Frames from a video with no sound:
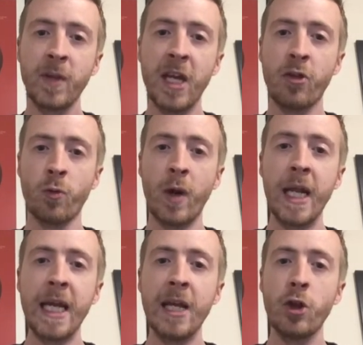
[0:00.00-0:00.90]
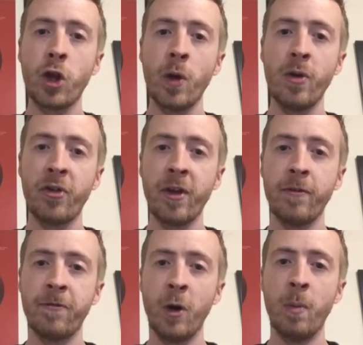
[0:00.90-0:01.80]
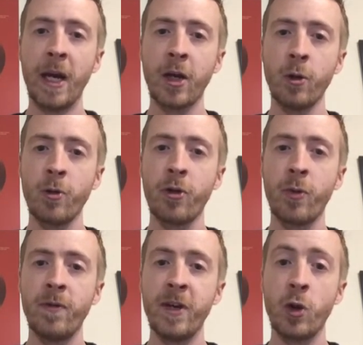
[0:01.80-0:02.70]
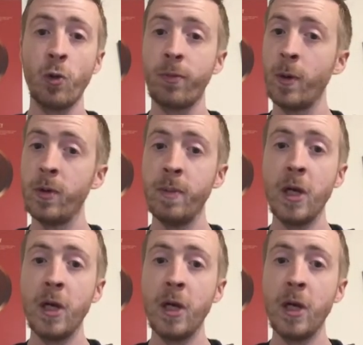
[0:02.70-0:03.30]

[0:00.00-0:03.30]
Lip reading: is a really intuitive filmmaker, not just with visuals but with